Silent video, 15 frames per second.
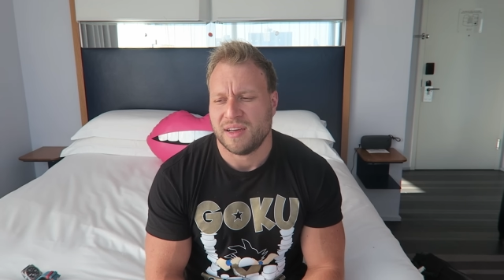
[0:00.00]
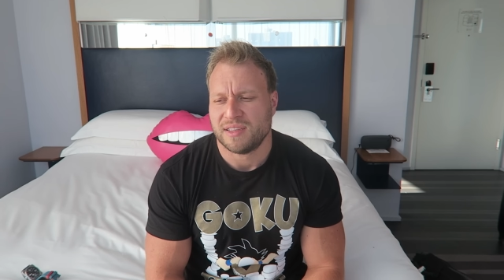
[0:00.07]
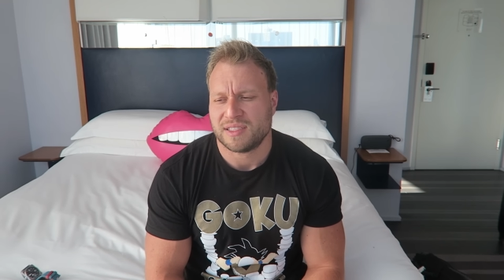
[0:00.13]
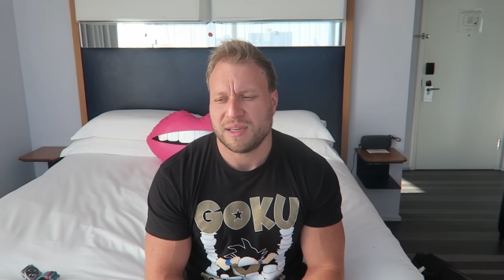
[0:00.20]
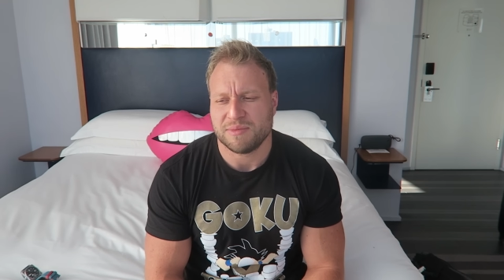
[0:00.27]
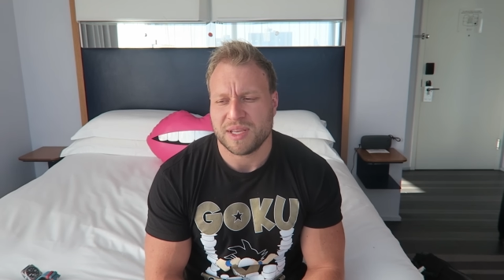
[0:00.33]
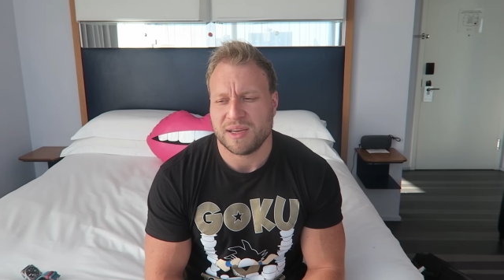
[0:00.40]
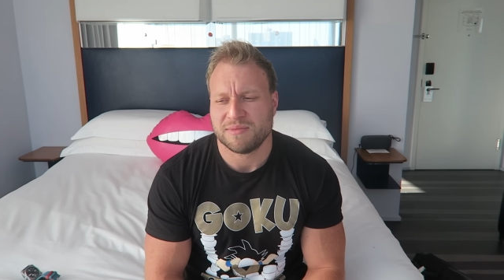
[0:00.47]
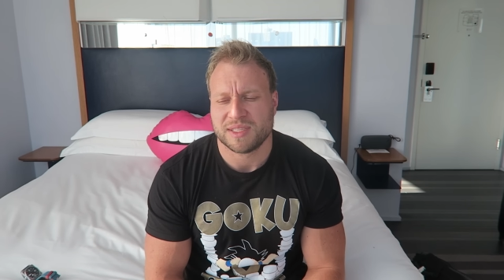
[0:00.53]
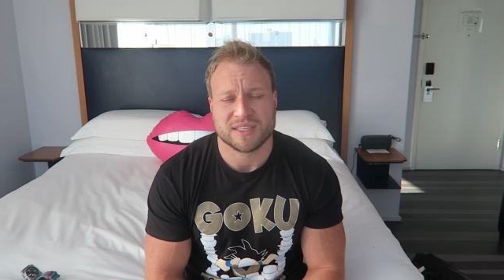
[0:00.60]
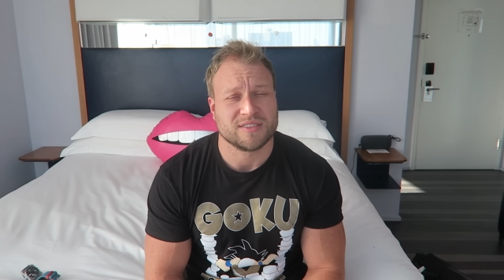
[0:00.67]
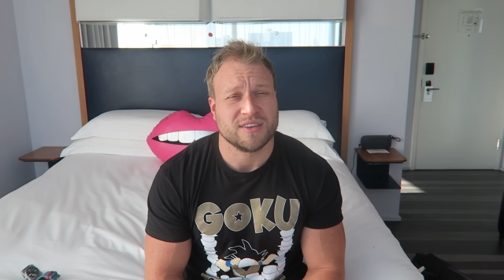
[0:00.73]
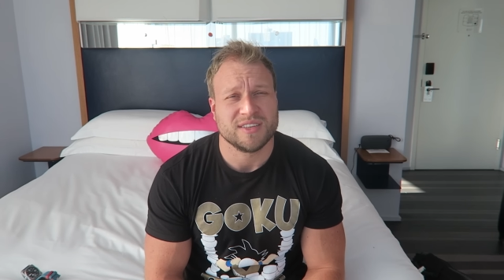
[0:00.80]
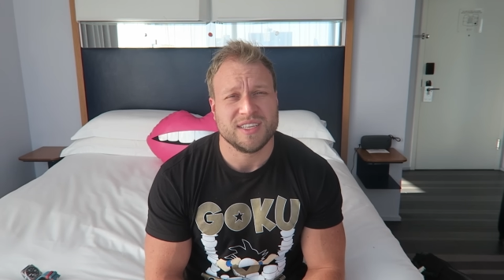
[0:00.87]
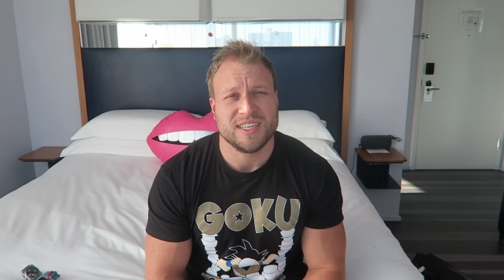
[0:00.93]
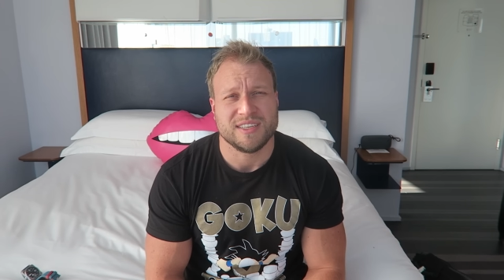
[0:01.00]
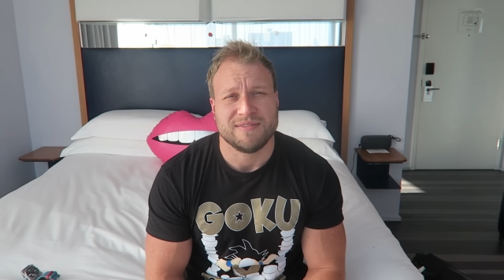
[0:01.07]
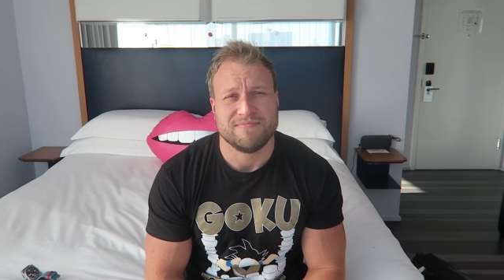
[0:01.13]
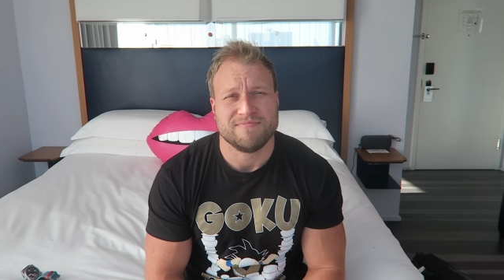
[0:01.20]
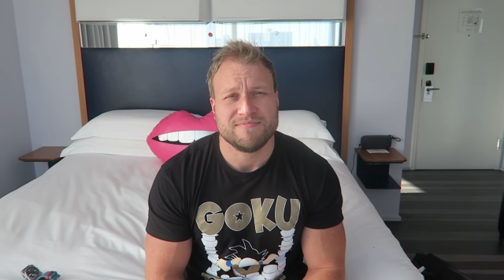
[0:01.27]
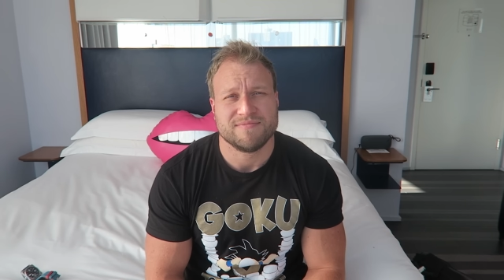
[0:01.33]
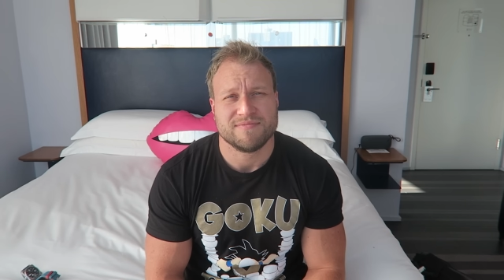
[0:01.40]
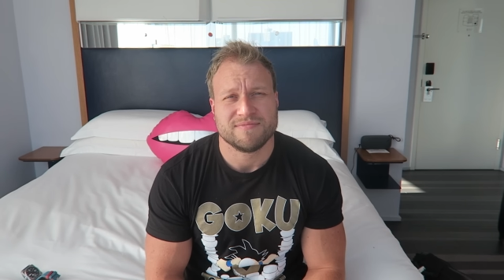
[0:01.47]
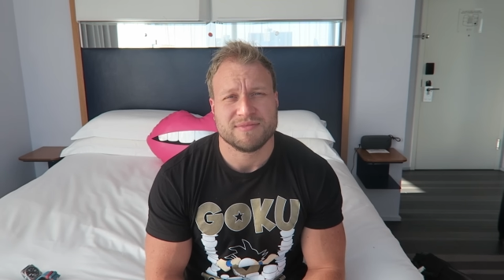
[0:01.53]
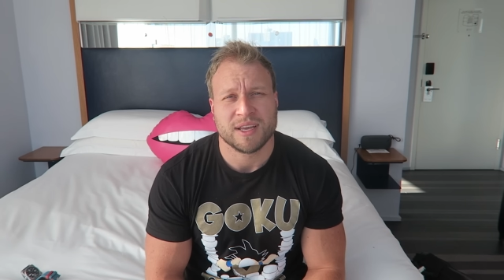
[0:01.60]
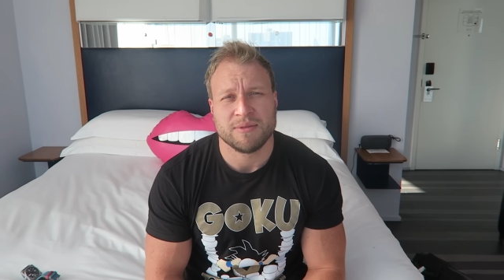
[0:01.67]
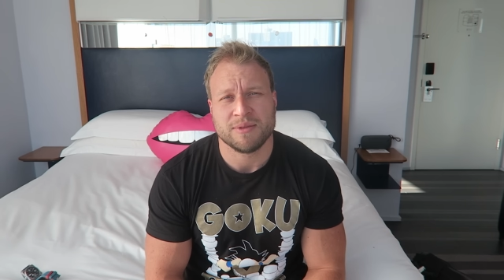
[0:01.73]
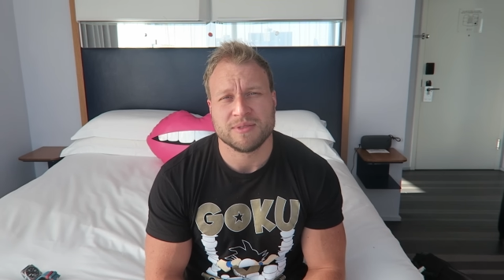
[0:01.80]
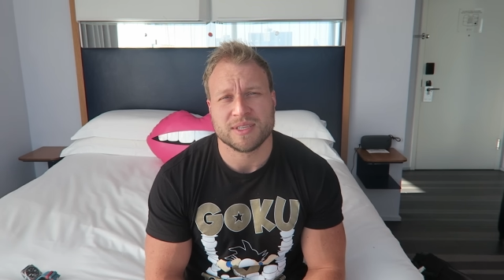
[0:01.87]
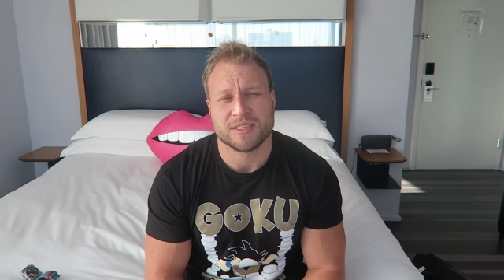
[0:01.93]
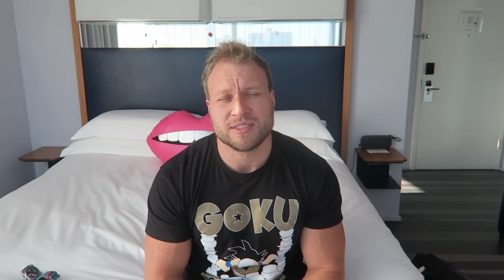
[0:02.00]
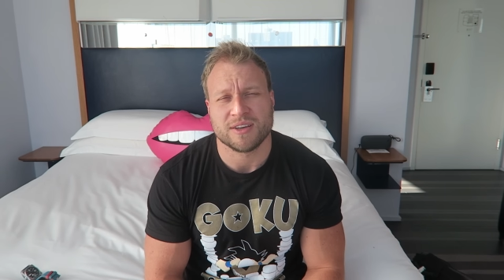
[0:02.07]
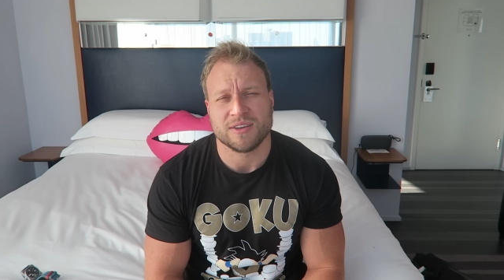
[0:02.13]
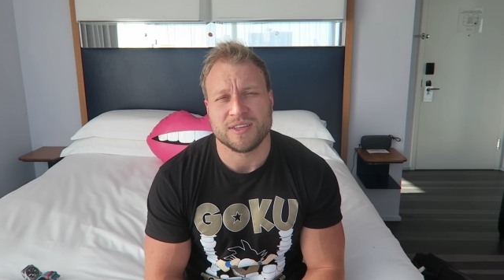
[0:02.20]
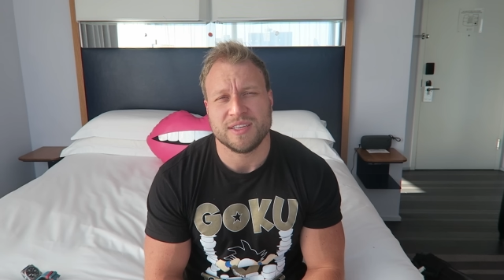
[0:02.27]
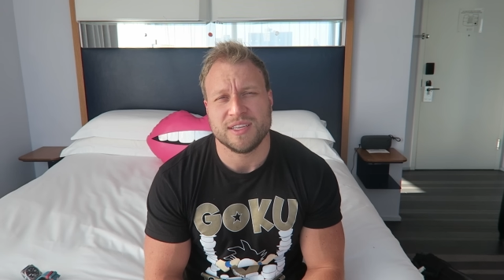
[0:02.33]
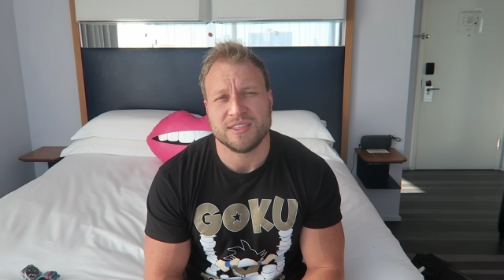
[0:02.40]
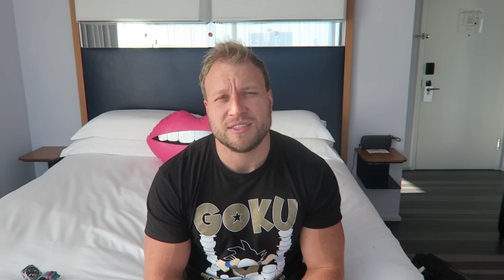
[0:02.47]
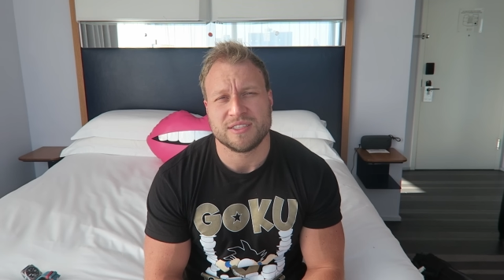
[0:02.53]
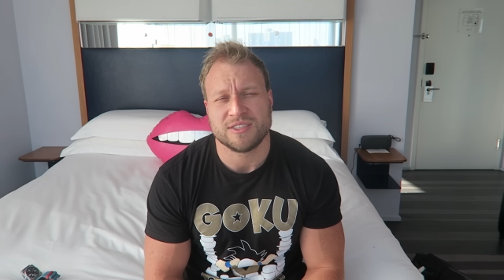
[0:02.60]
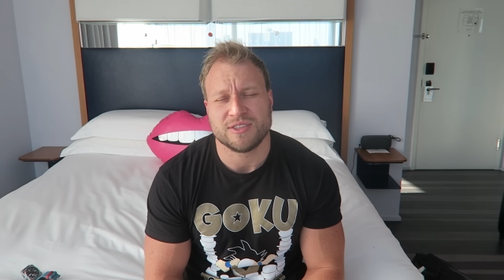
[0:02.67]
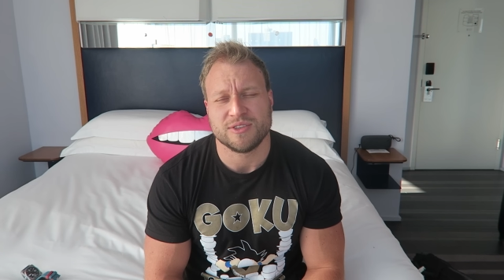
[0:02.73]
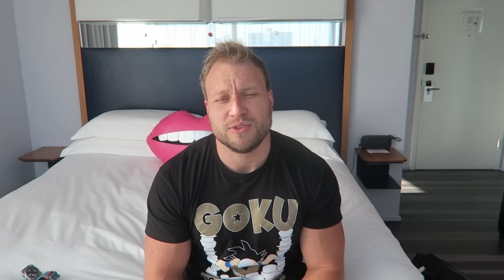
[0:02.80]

Sometimes that's all you need. Sometimes that's all you need